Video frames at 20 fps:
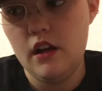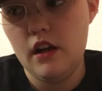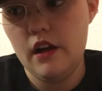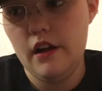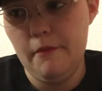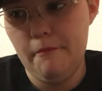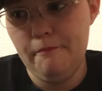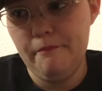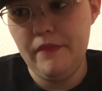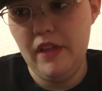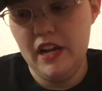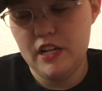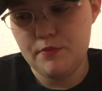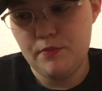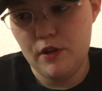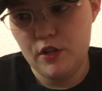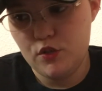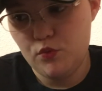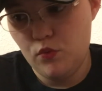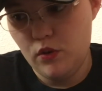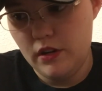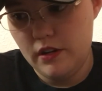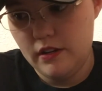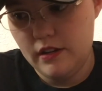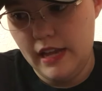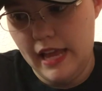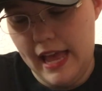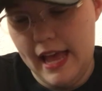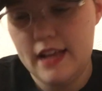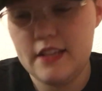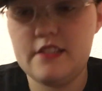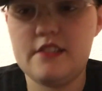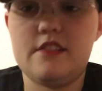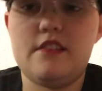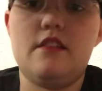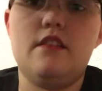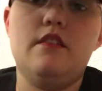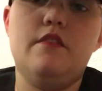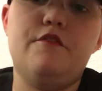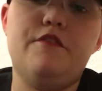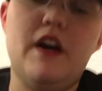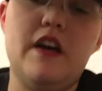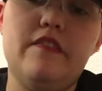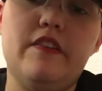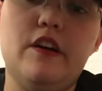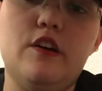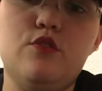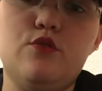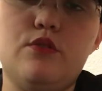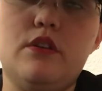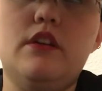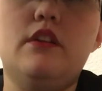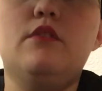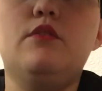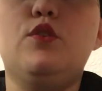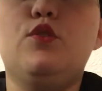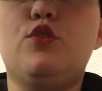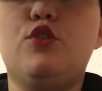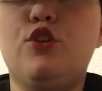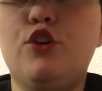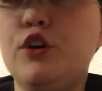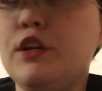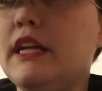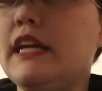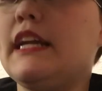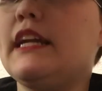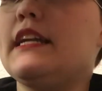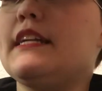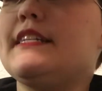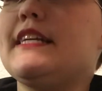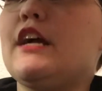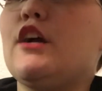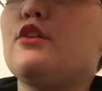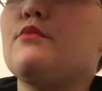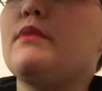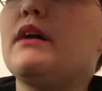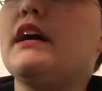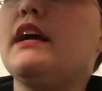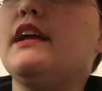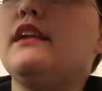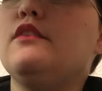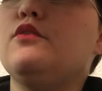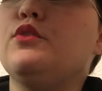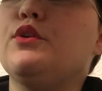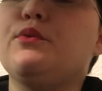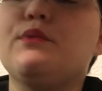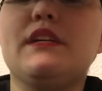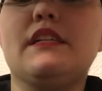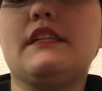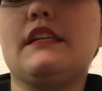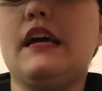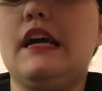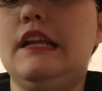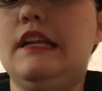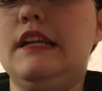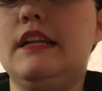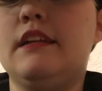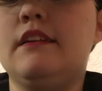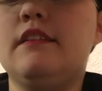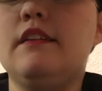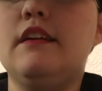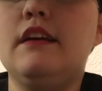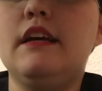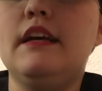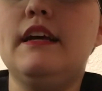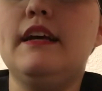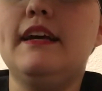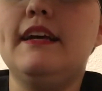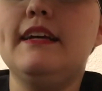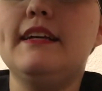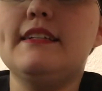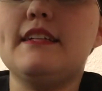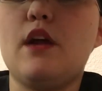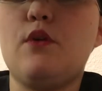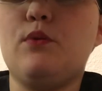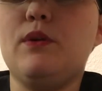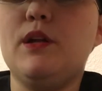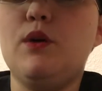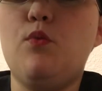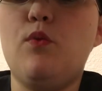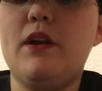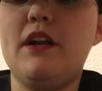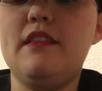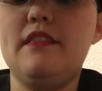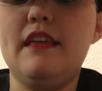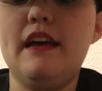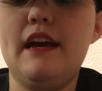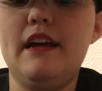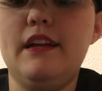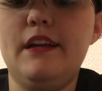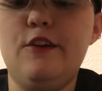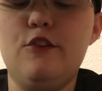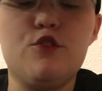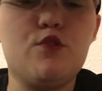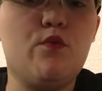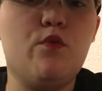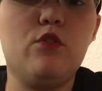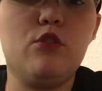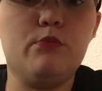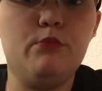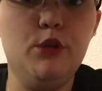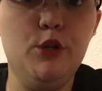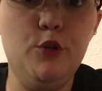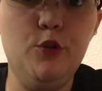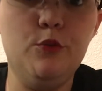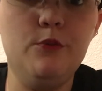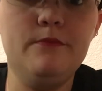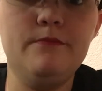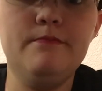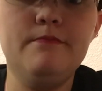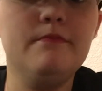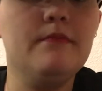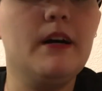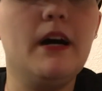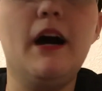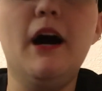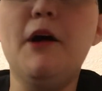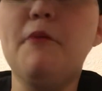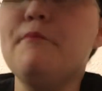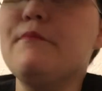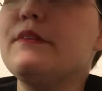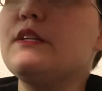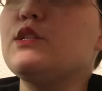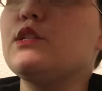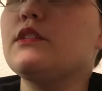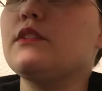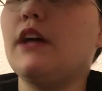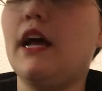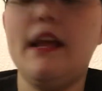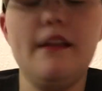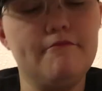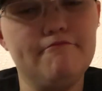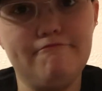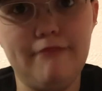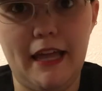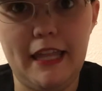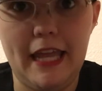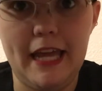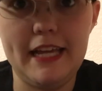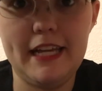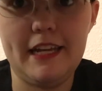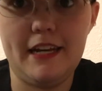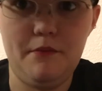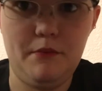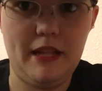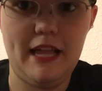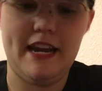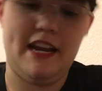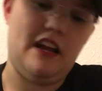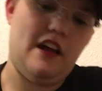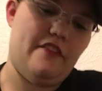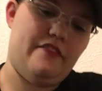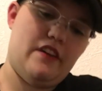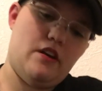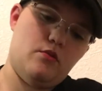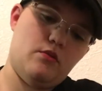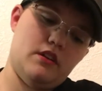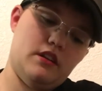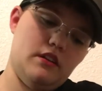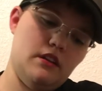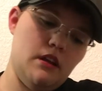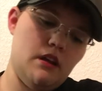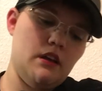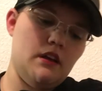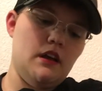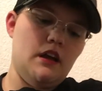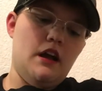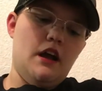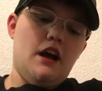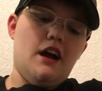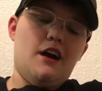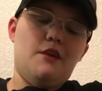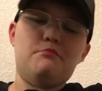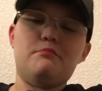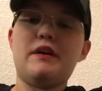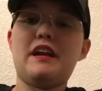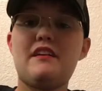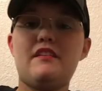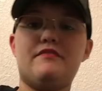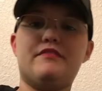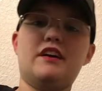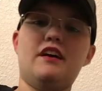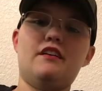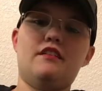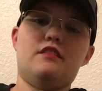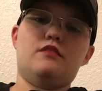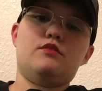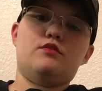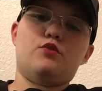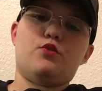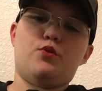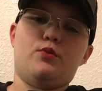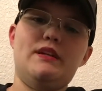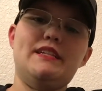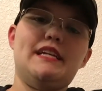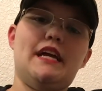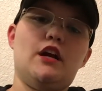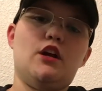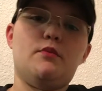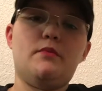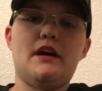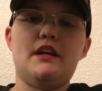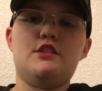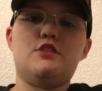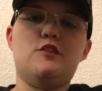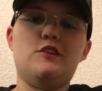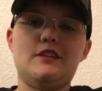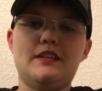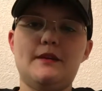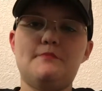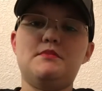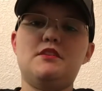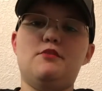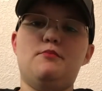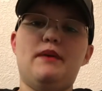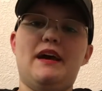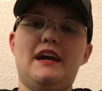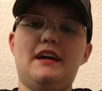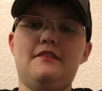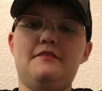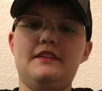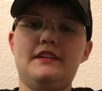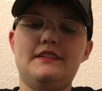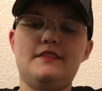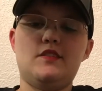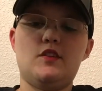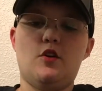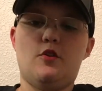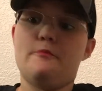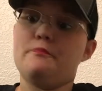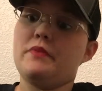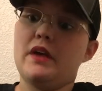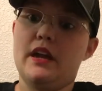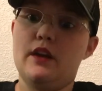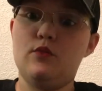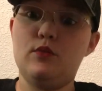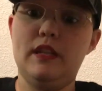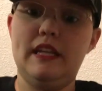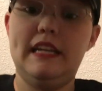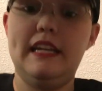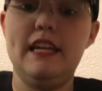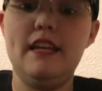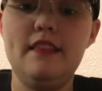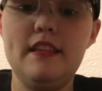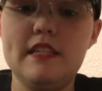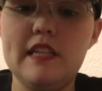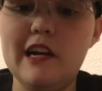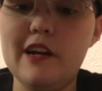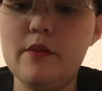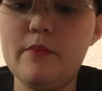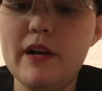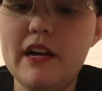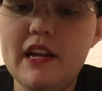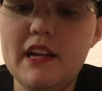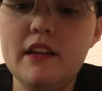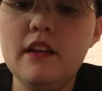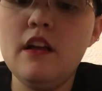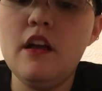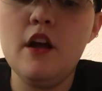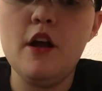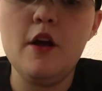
Xbox One S 500. You could get it in a terabyte. The only reason I didn't is I really wanted that Gears of War blue. I like it. I'm glad I got that one. But I've got 3 terabytes hooked up to the back of it, so I didn't really need the terabyte.